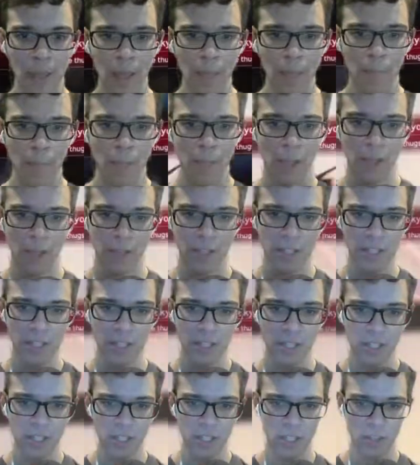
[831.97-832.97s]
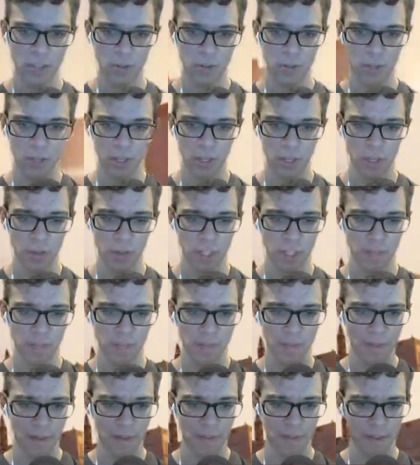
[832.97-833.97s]
But yeah, decent suit, used to be
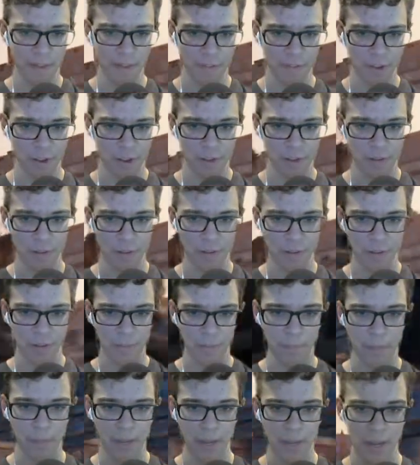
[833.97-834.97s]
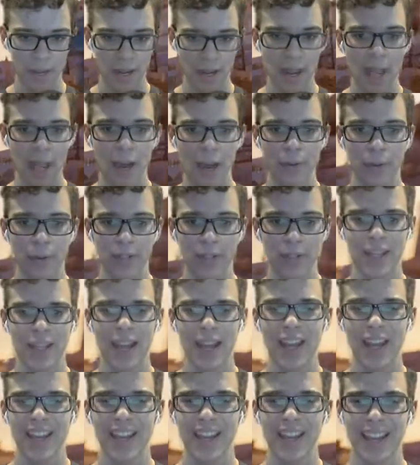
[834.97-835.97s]
my favorite, but now it's
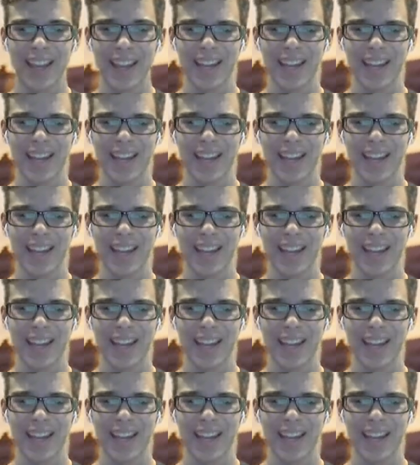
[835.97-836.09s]
kind of died